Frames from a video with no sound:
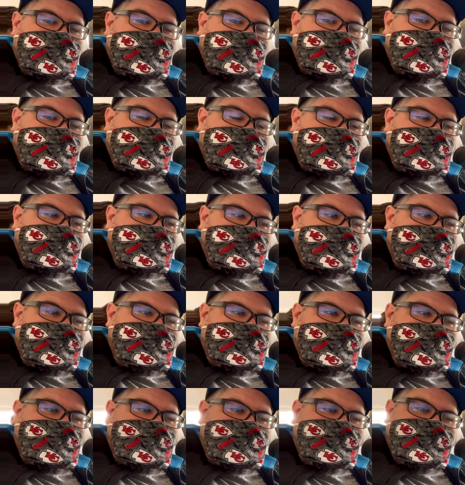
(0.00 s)
Uh, just
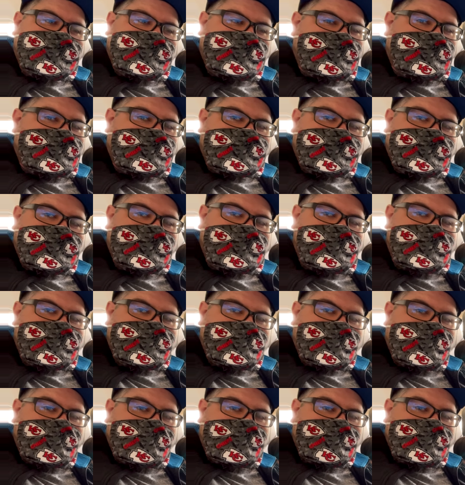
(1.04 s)
needs to finish finish
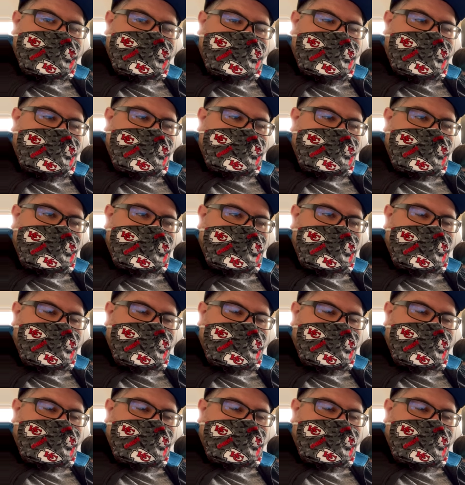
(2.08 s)
up the inside